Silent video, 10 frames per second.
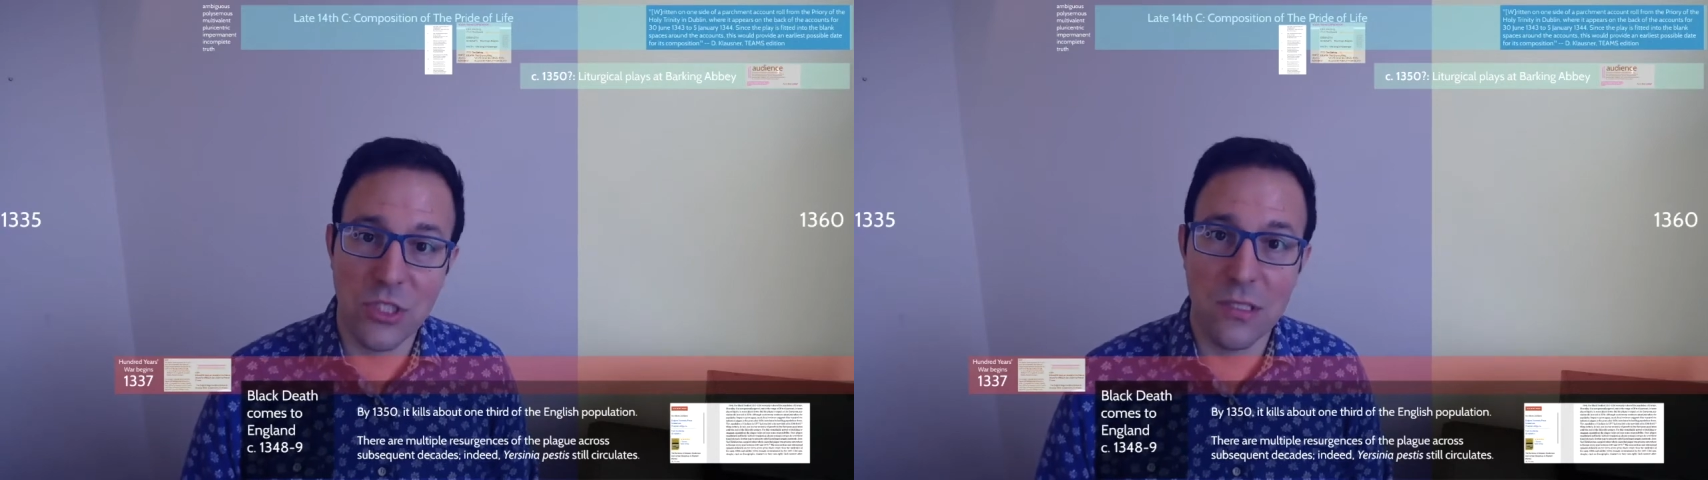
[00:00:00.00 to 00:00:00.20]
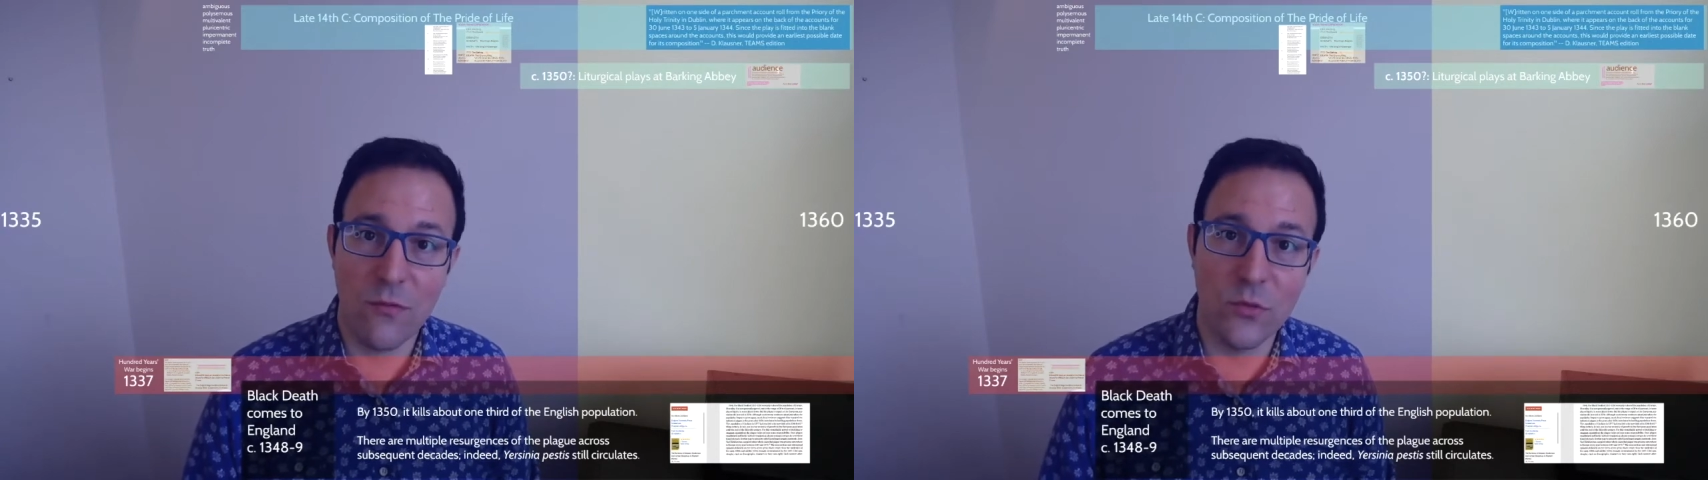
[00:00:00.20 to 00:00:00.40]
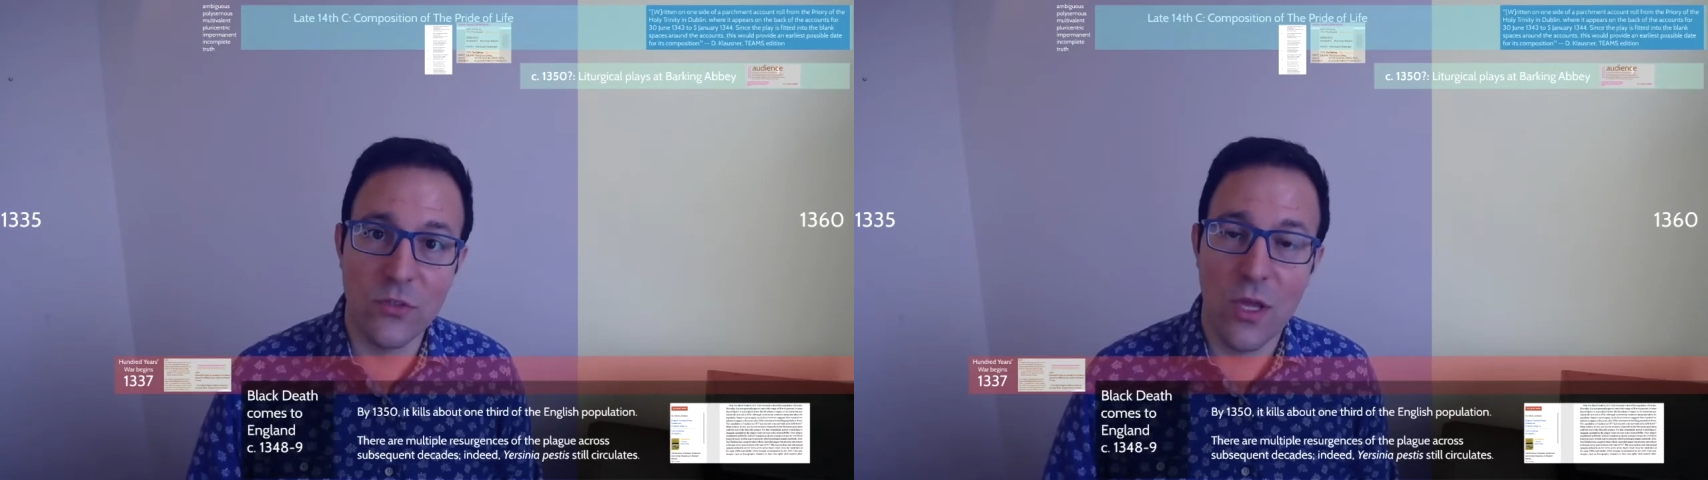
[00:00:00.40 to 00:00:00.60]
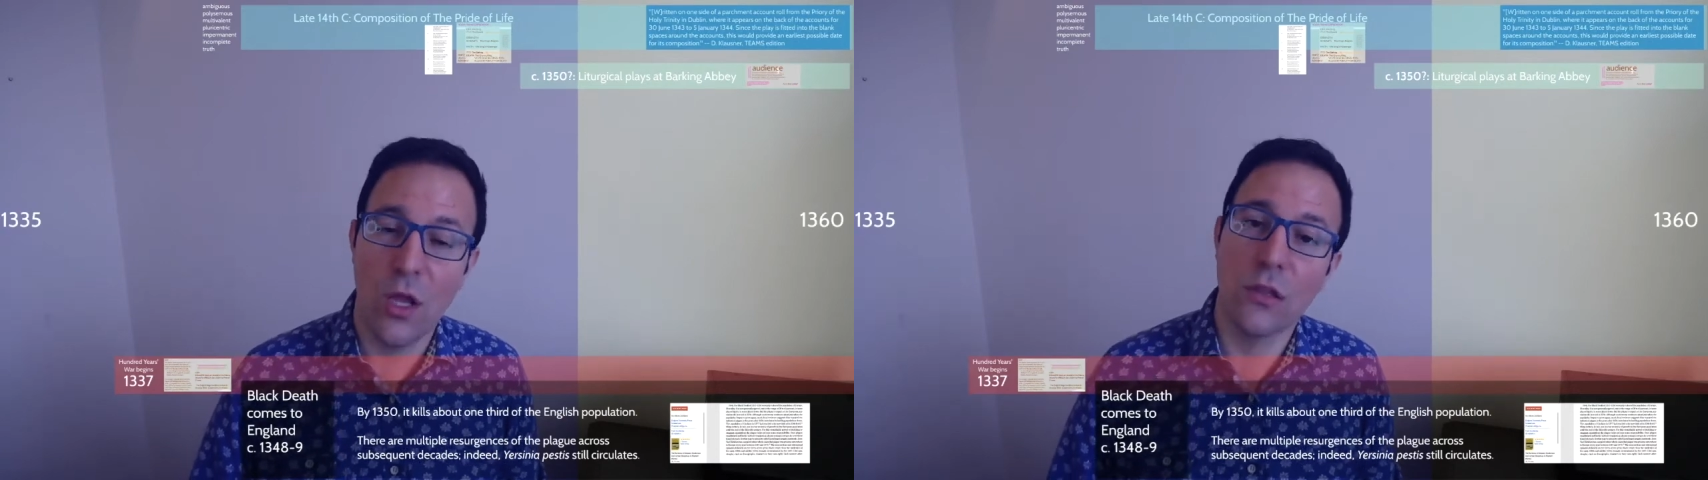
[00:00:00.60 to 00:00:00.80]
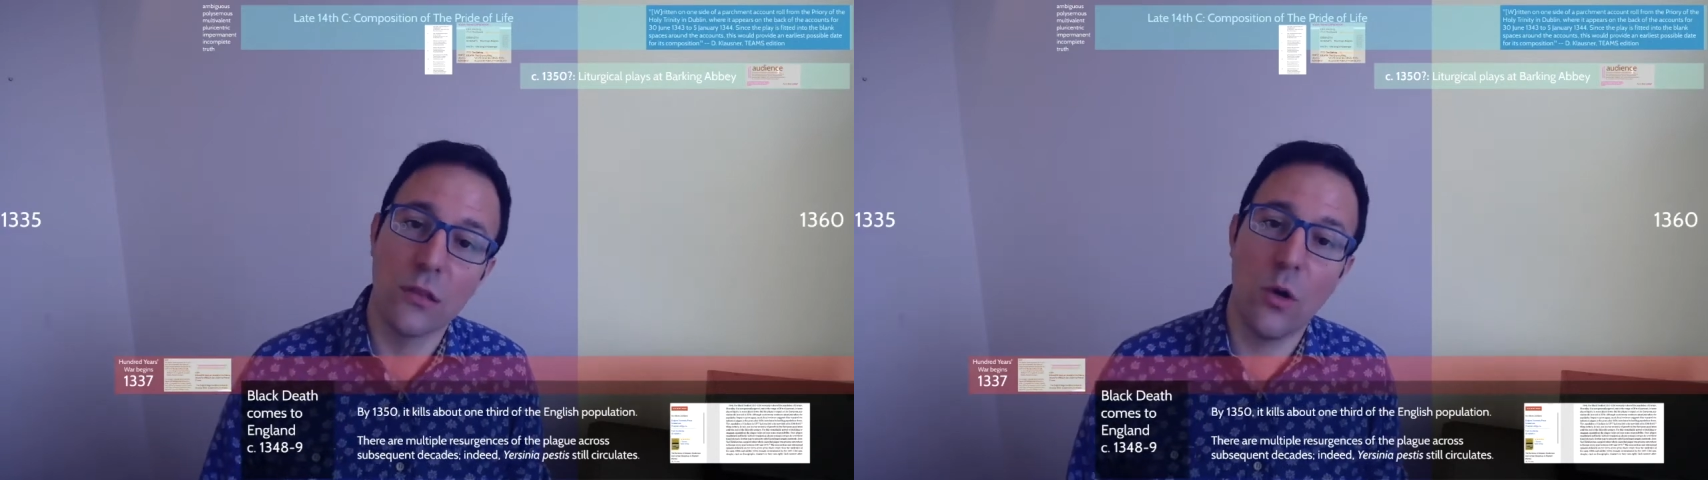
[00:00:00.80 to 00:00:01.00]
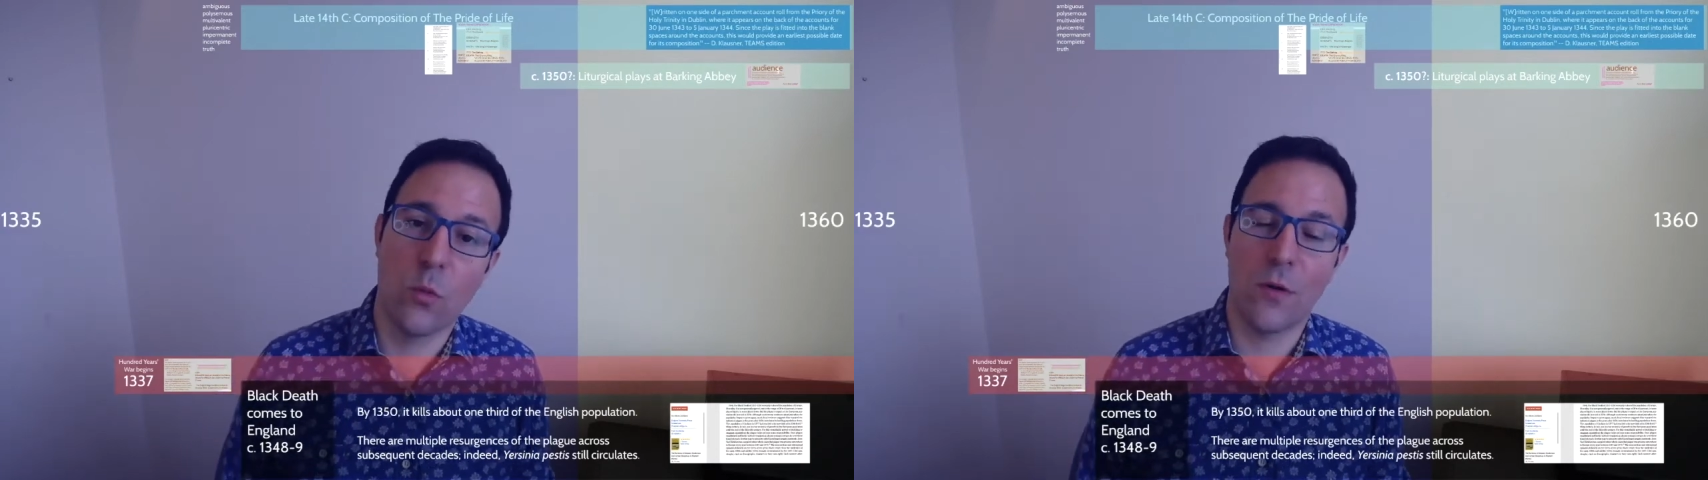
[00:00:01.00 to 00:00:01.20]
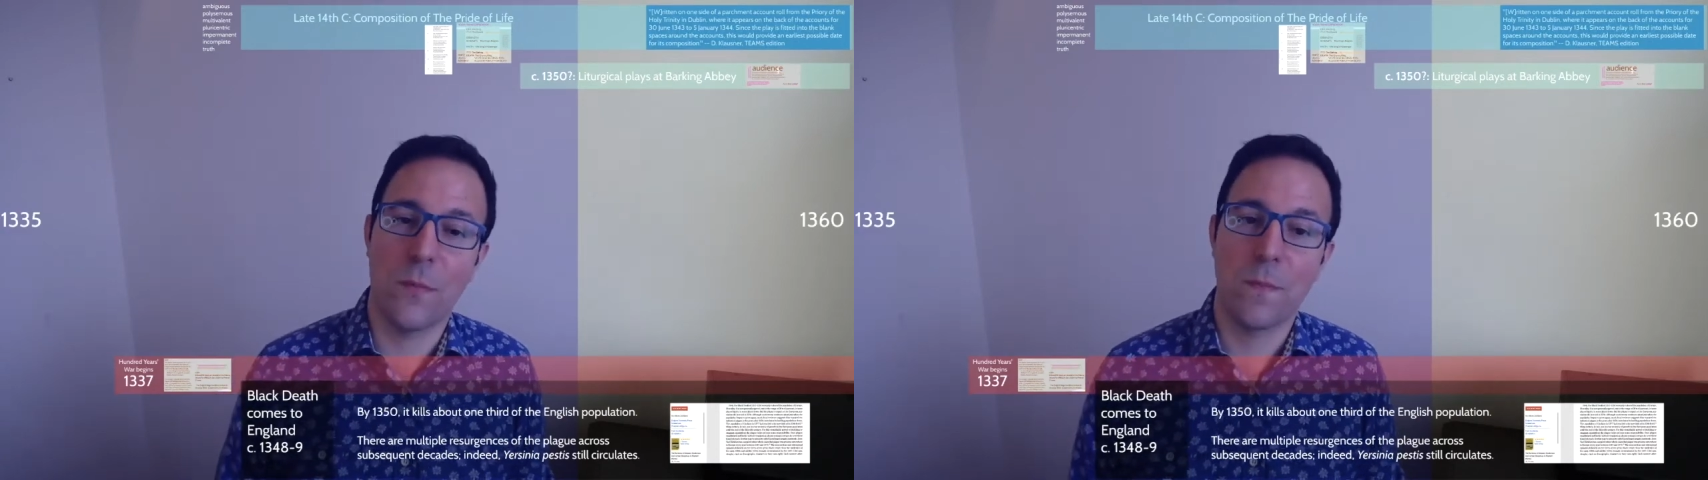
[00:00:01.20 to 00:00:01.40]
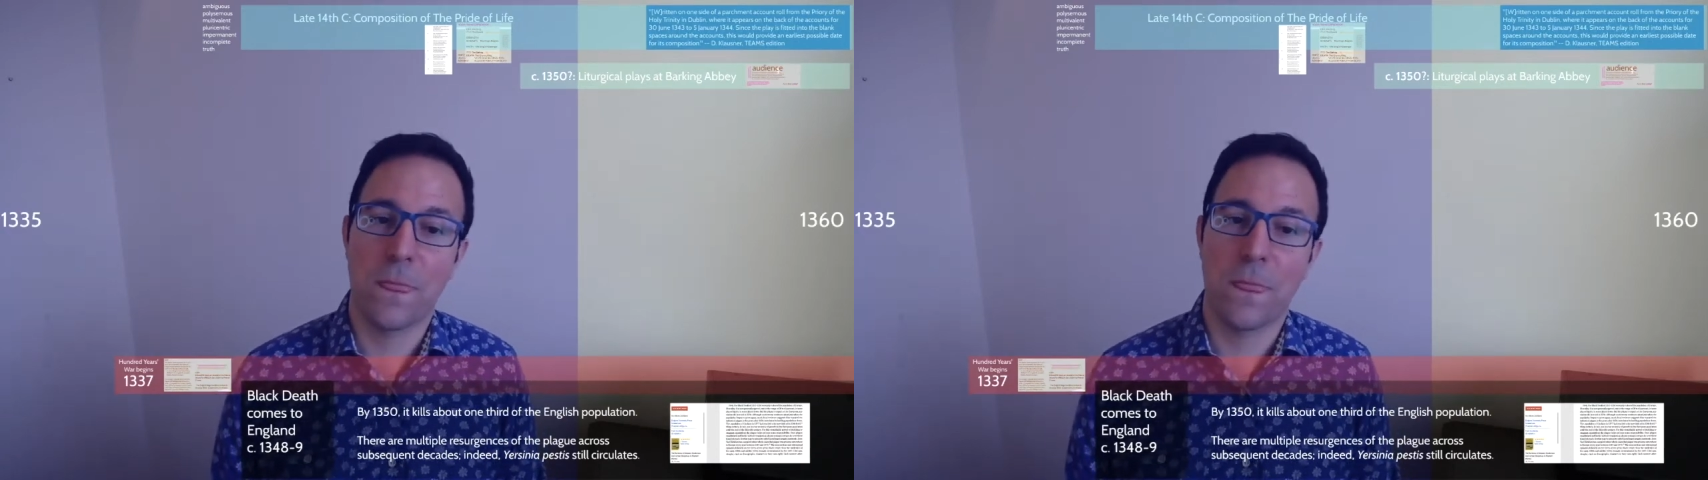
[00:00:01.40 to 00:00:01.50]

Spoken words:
levels lower.